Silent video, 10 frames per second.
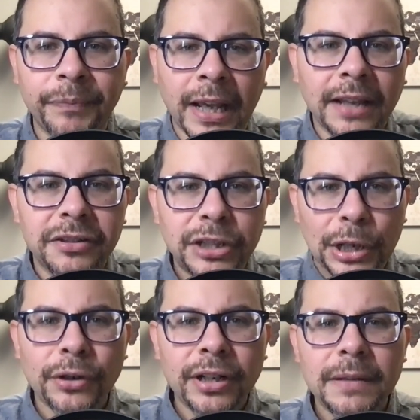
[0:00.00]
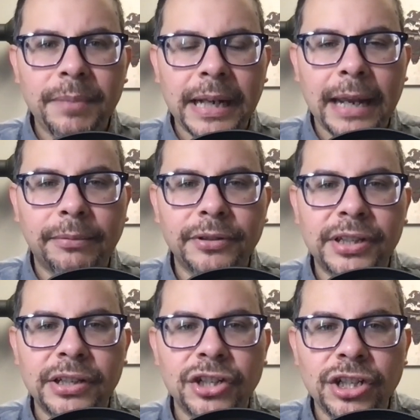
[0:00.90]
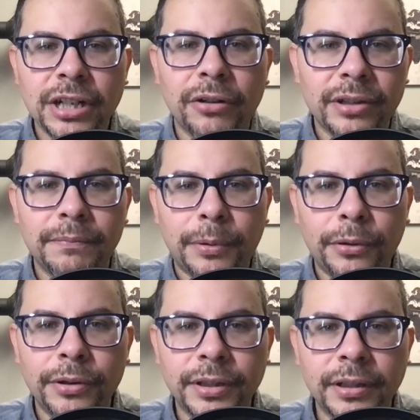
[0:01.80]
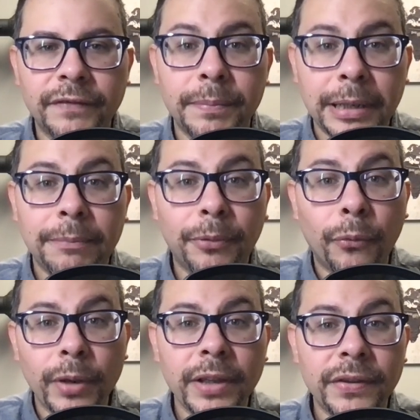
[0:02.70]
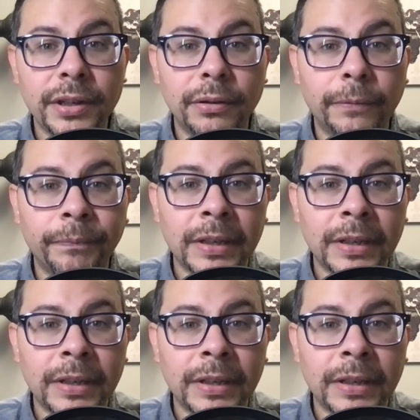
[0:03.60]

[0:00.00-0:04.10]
and they're going to be able to share the burden of of the people with you.